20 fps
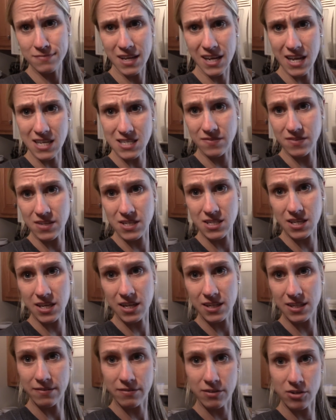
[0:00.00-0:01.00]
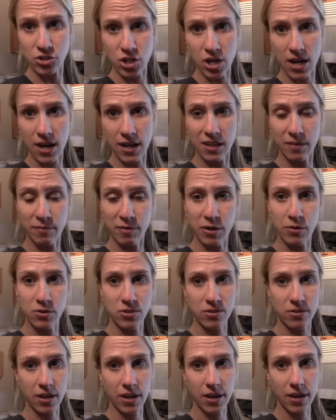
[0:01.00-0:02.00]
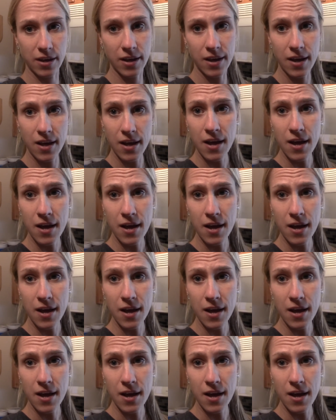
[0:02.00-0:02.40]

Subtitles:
I guess if you see it, give it a try. Let me know what you think.